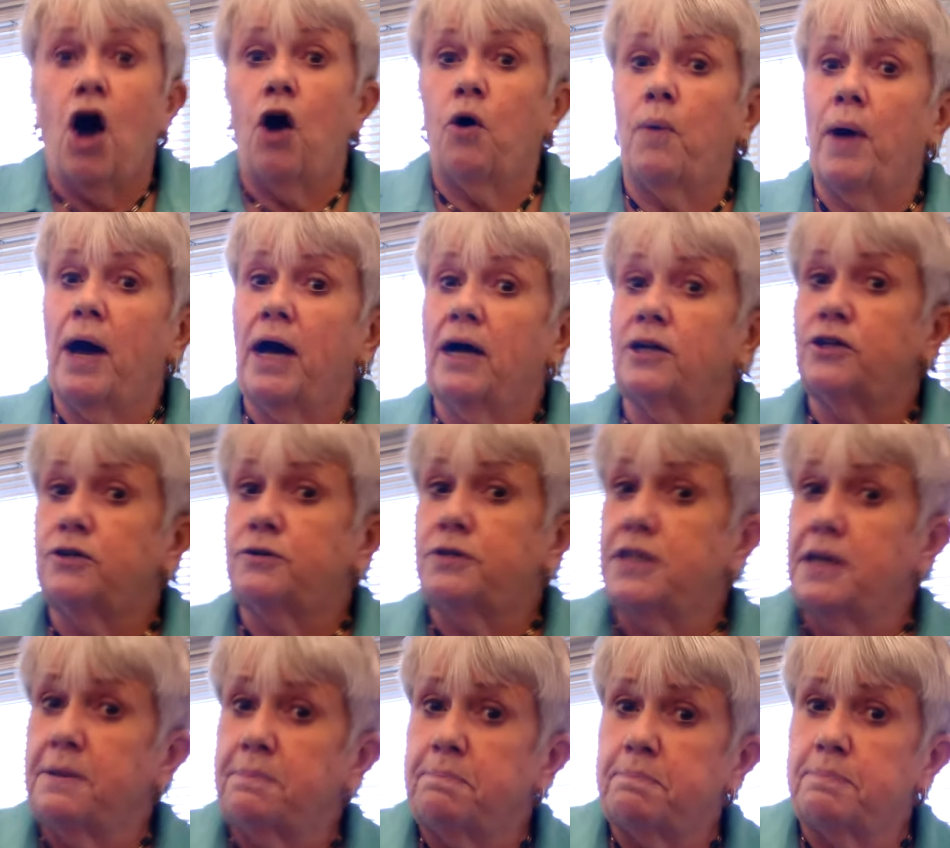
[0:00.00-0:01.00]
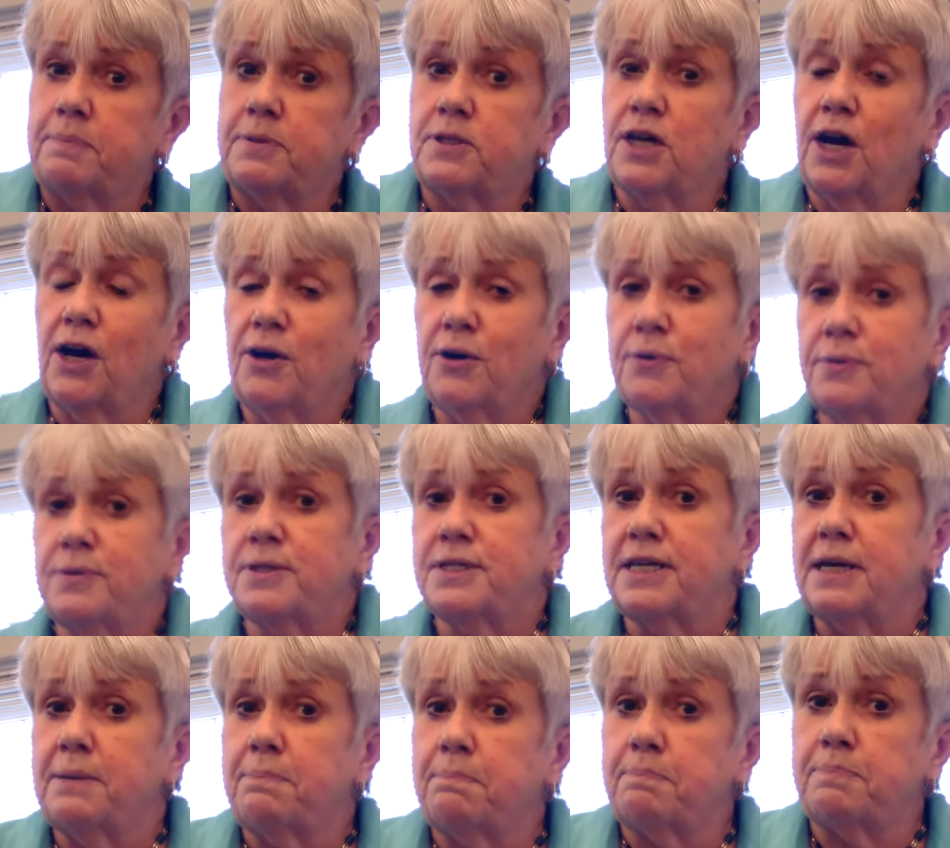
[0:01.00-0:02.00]
Oh, well, you tiptoe,
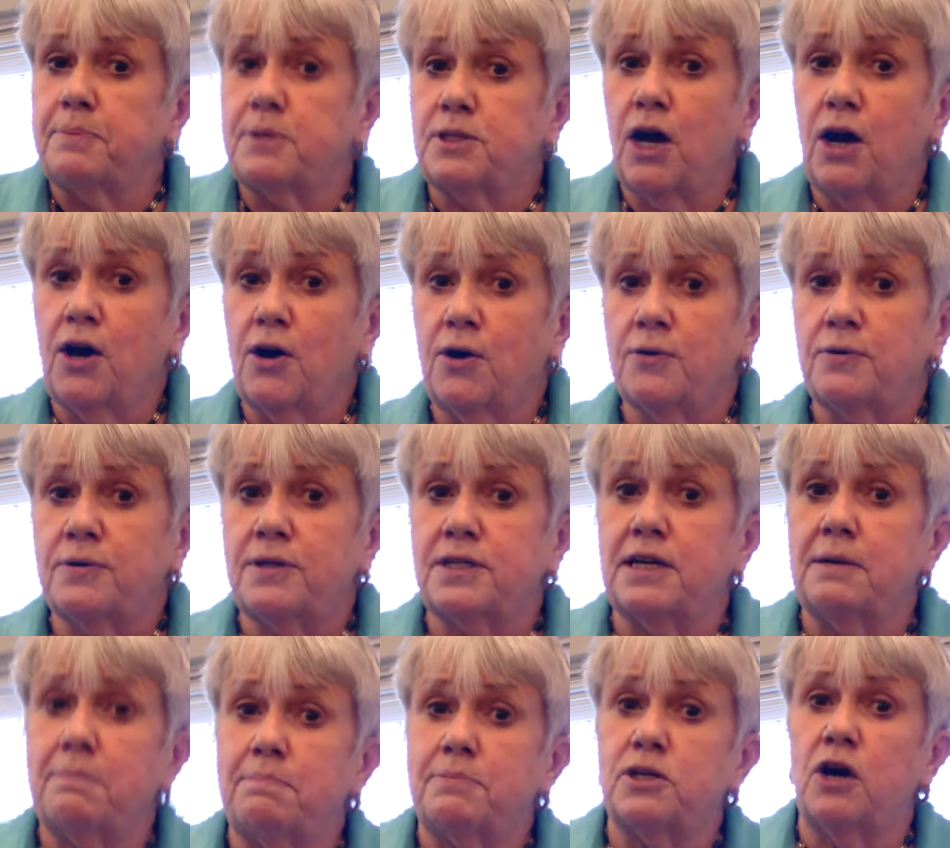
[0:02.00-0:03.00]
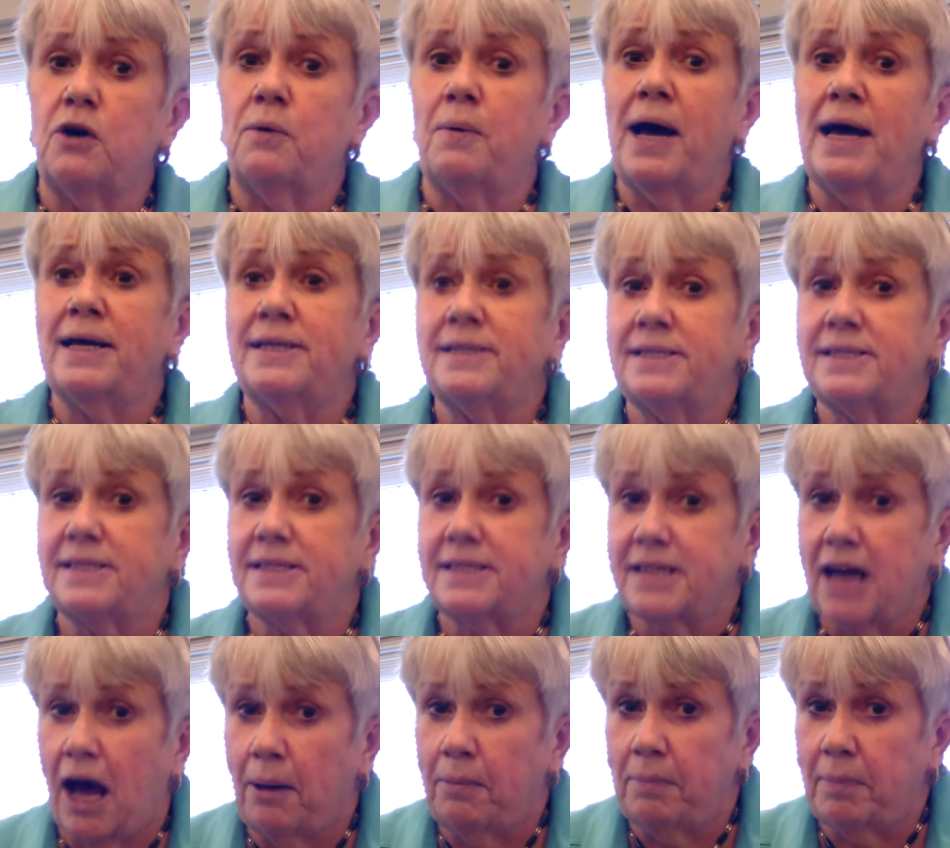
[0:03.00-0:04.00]
tiptoe, tiptoe and
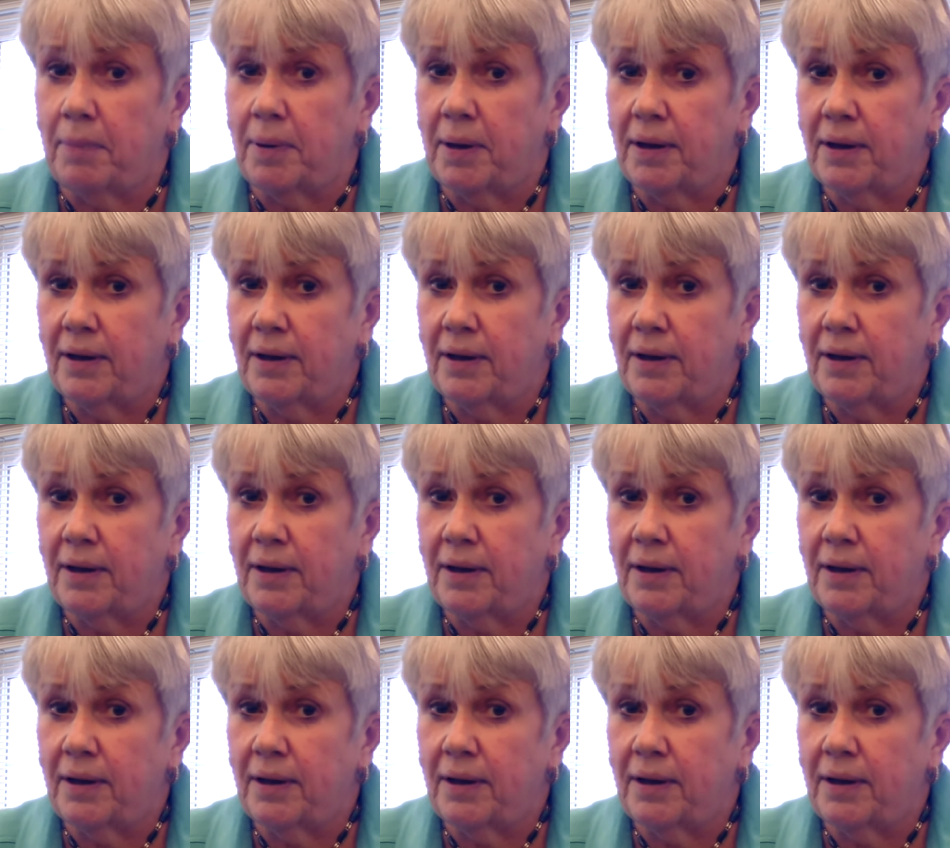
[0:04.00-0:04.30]
stop.